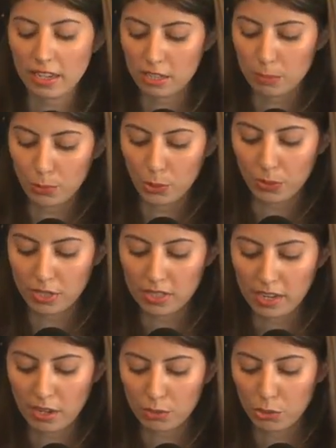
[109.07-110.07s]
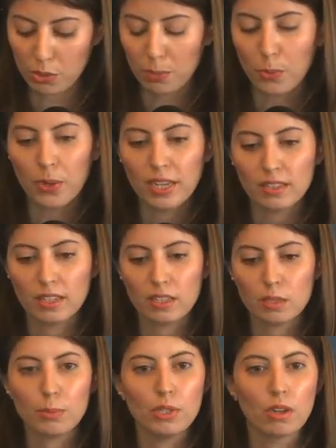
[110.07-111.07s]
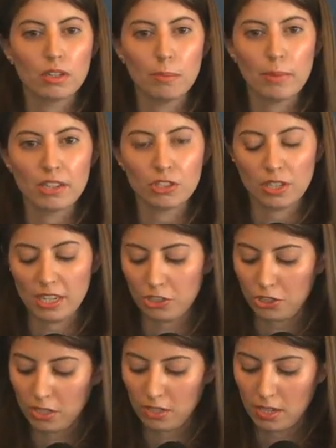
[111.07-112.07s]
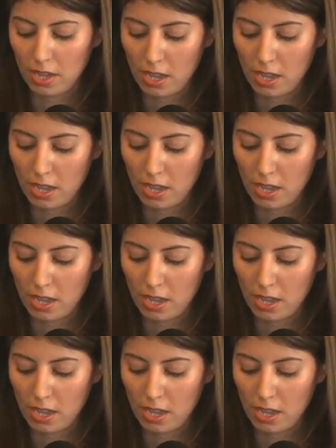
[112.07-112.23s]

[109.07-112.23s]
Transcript: has broken down to a point that is beyond imagination.